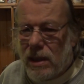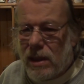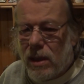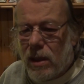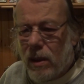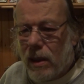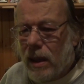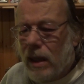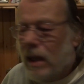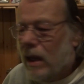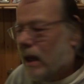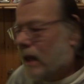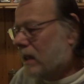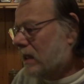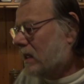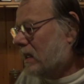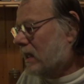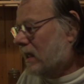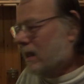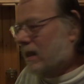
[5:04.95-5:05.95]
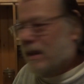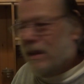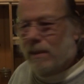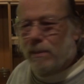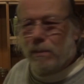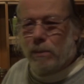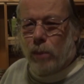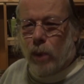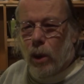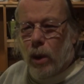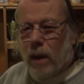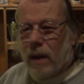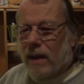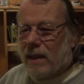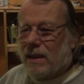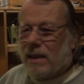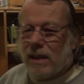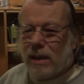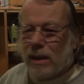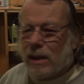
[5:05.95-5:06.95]
So they got
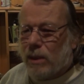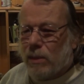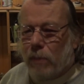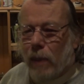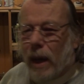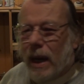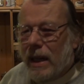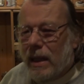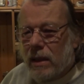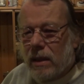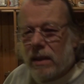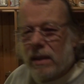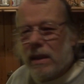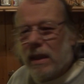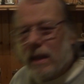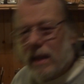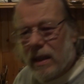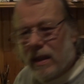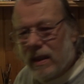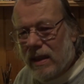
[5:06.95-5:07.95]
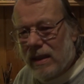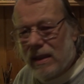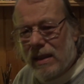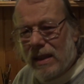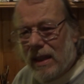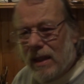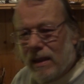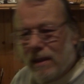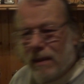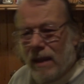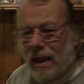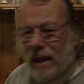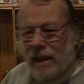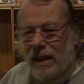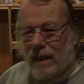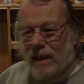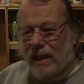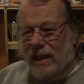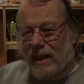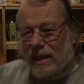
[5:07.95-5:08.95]
Boris the Spider there in
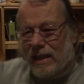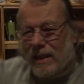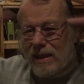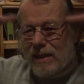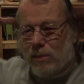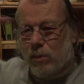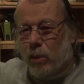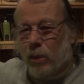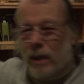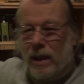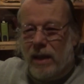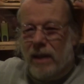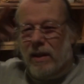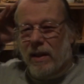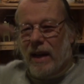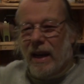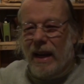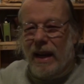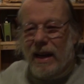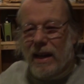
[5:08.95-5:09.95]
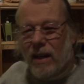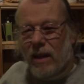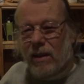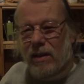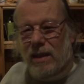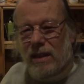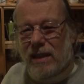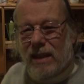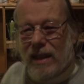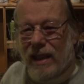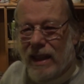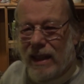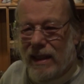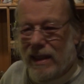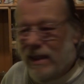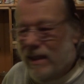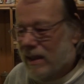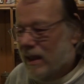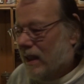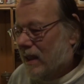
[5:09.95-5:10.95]
his weird hair is
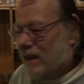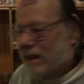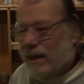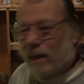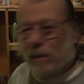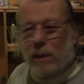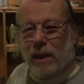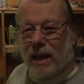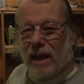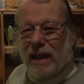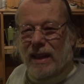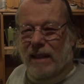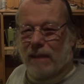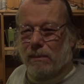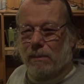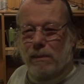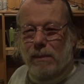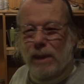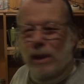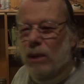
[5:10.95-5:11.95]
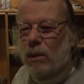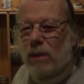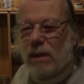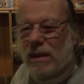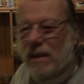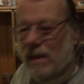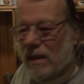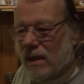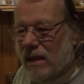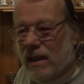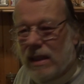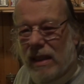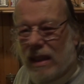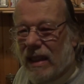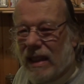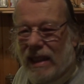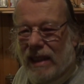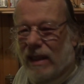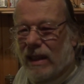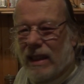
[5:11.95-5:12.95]
like some kind of mutant.
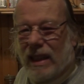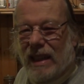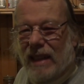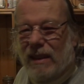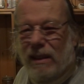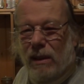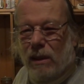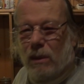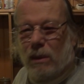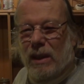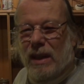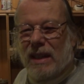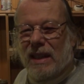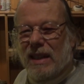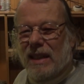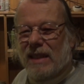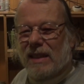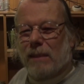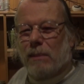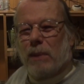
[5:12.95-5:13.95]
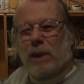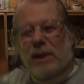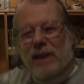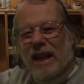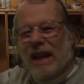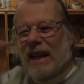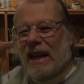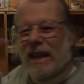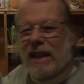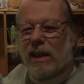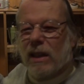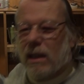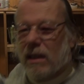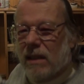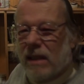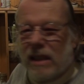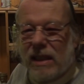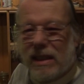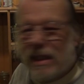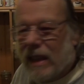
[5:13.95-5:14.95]
I don't know what it is about the hair
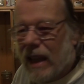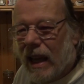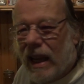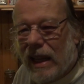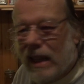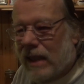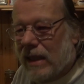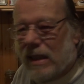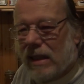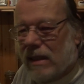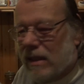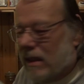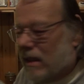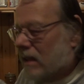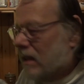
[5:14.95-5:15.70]
in these guys.